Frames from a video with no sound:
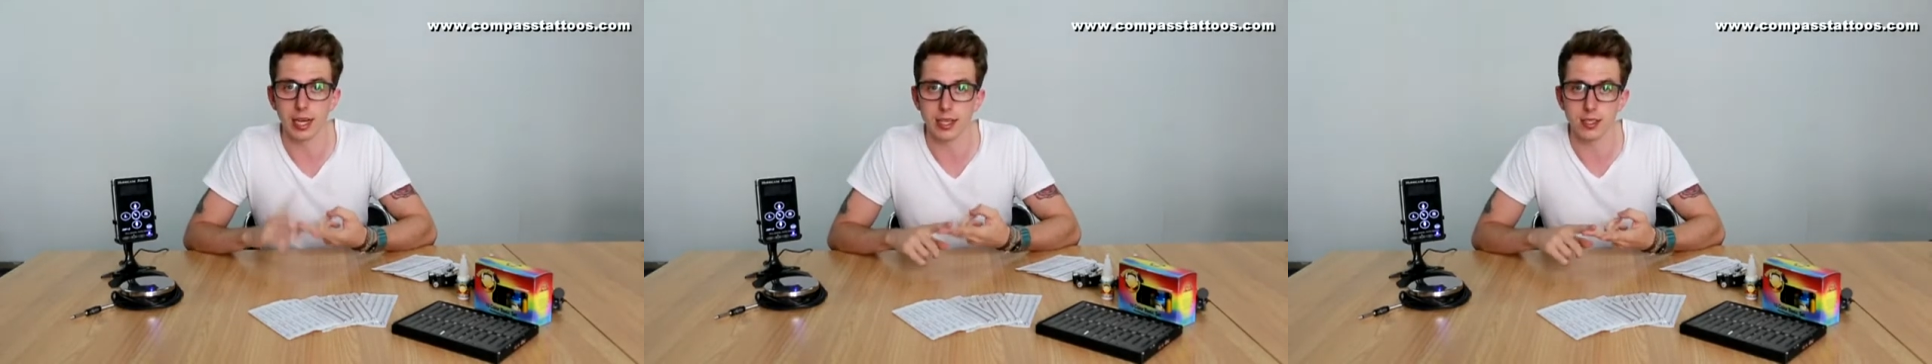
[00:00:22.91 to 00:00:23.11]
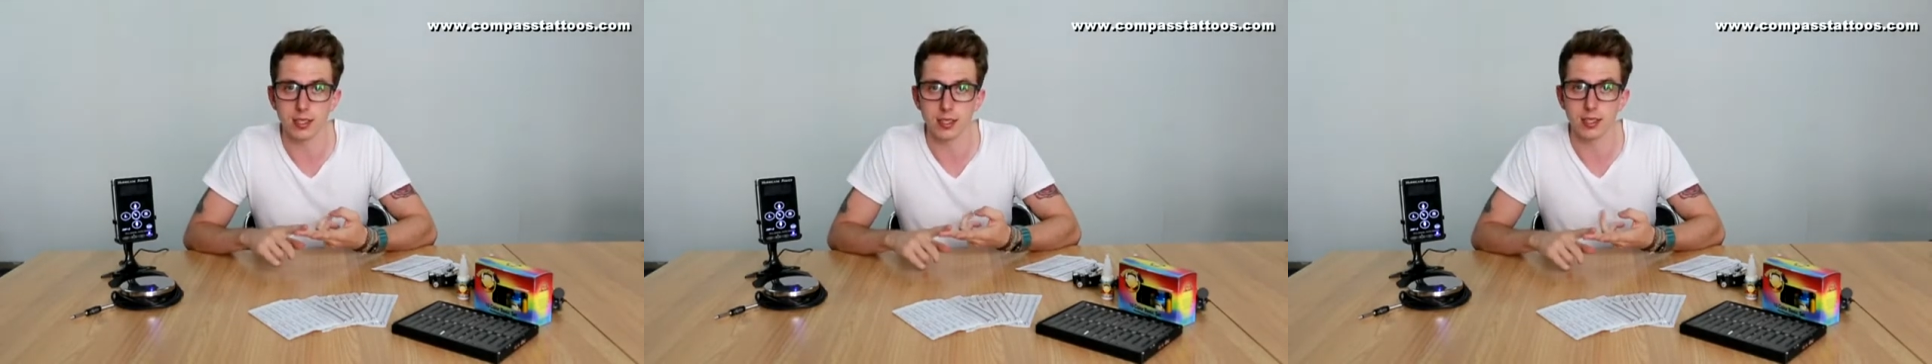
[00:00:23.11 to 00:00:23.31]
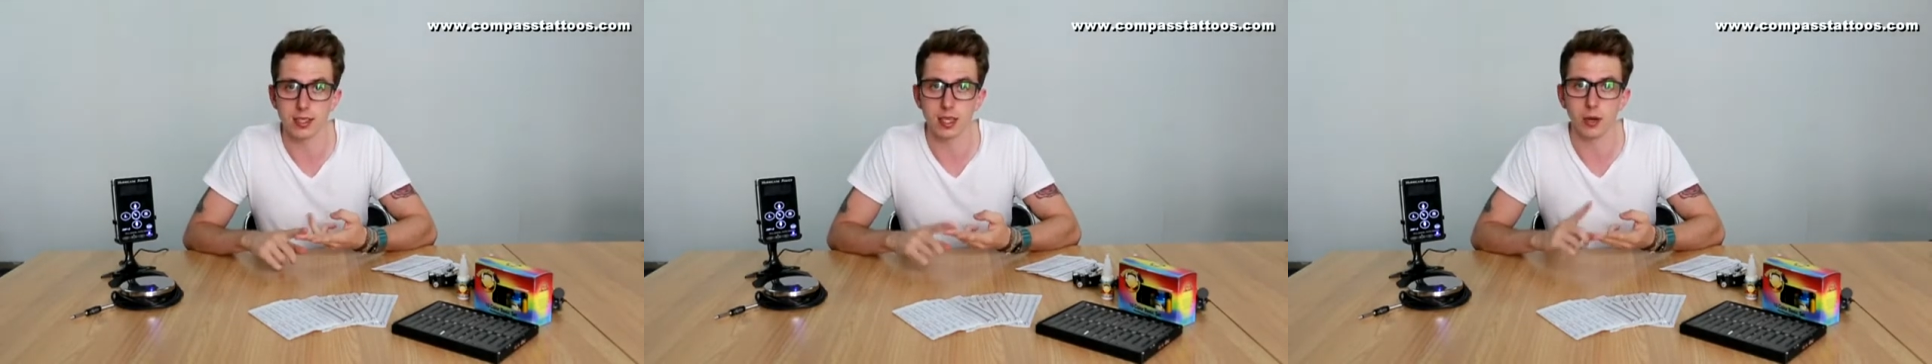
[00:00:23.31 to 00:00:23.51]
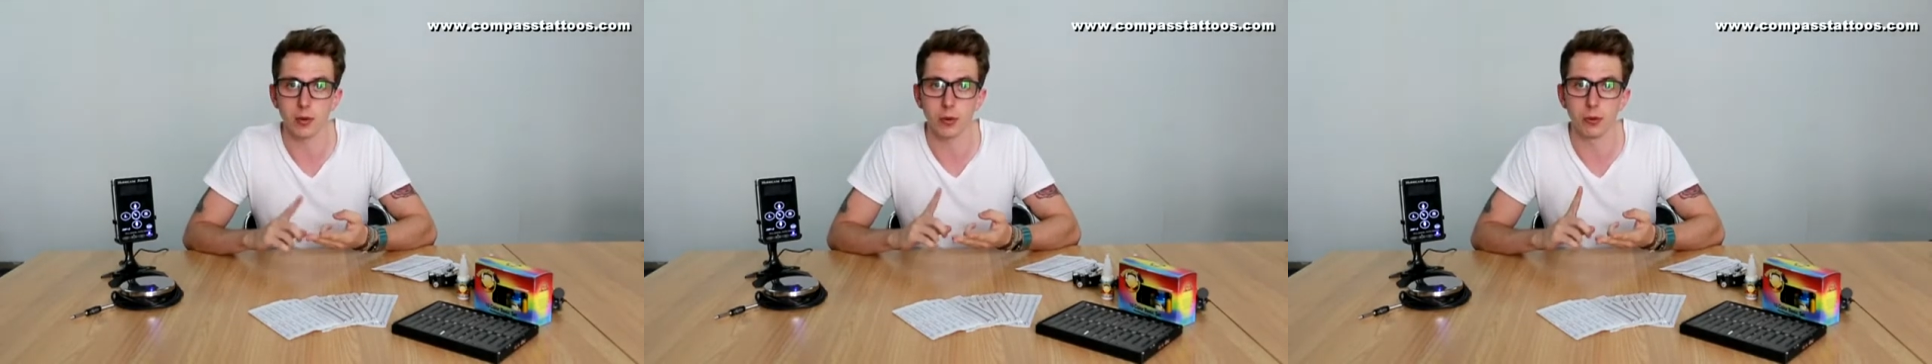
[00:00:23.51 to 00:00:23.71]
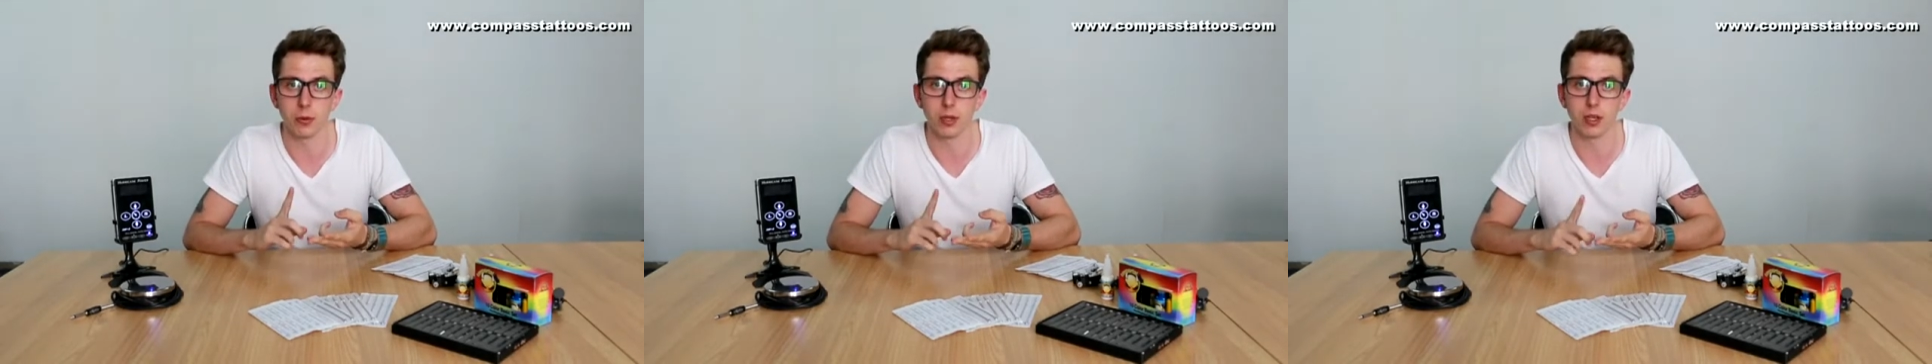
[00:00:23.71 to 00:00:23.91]
letters
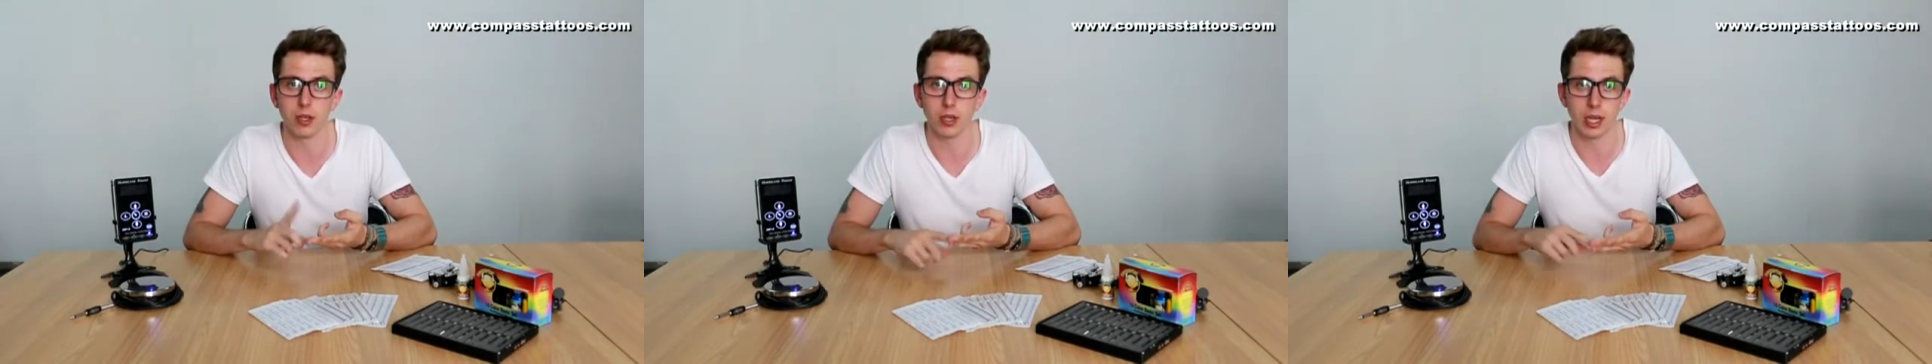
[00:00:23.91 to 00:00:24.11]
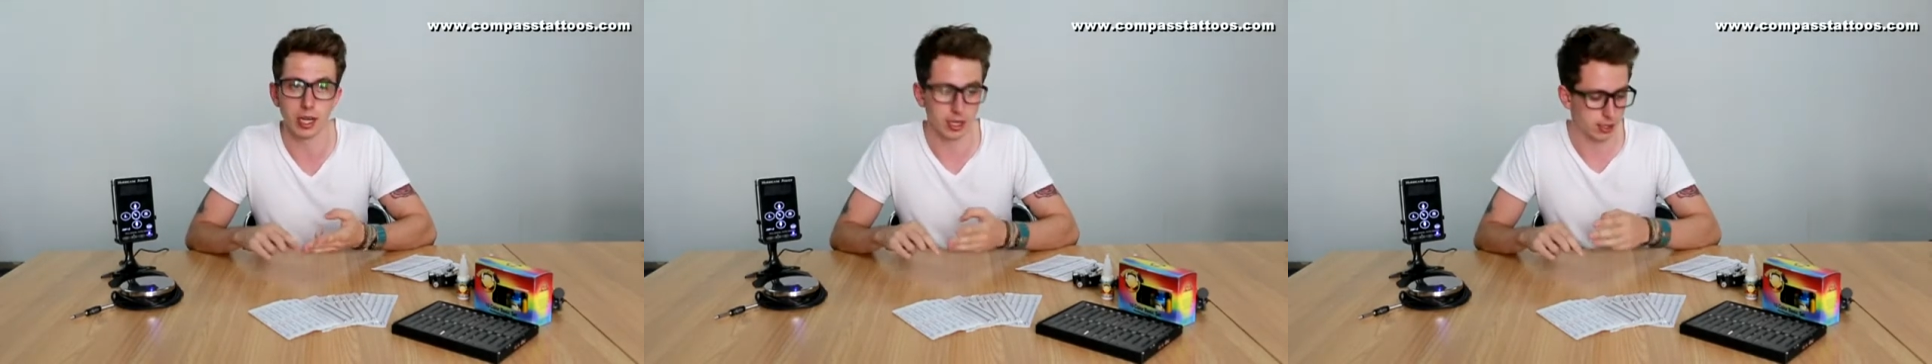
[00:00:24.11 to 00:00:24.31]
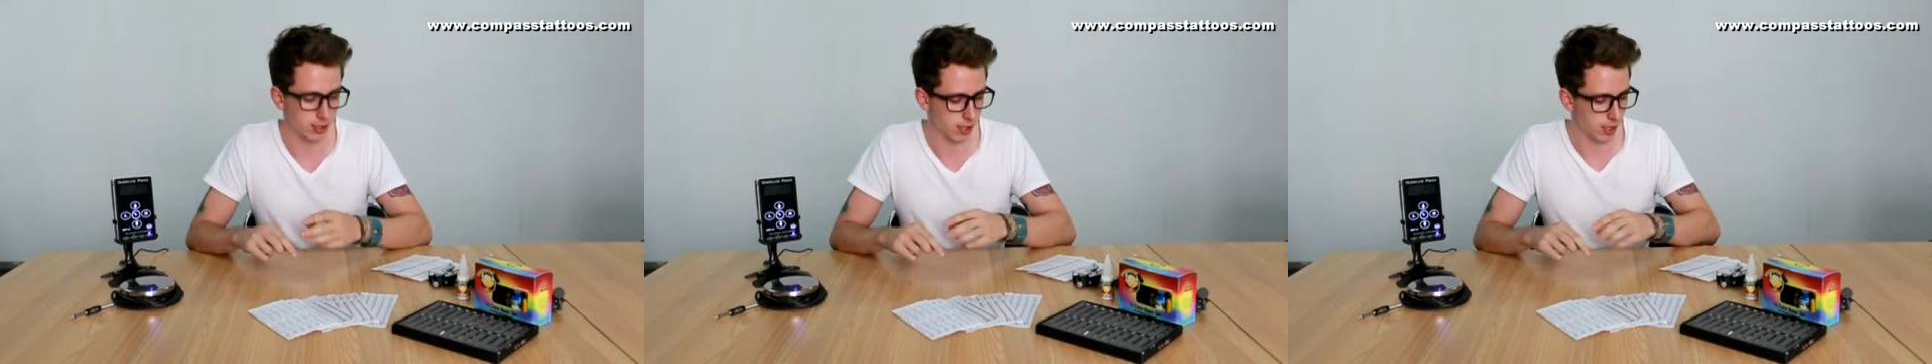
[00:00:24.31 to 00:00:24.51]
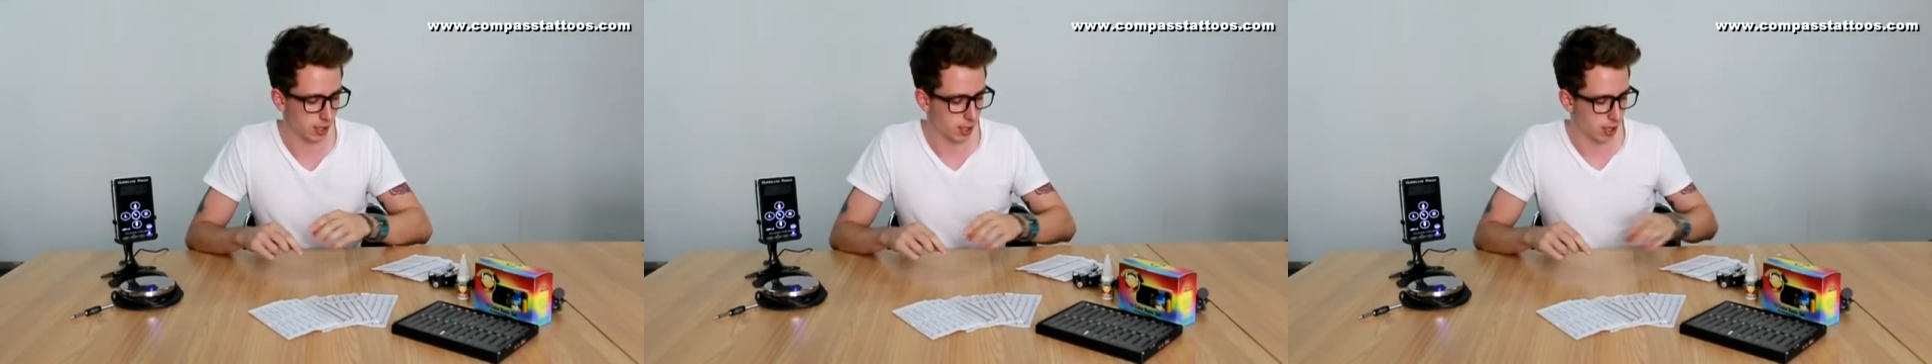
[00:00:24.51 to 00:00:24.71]
that we will look at.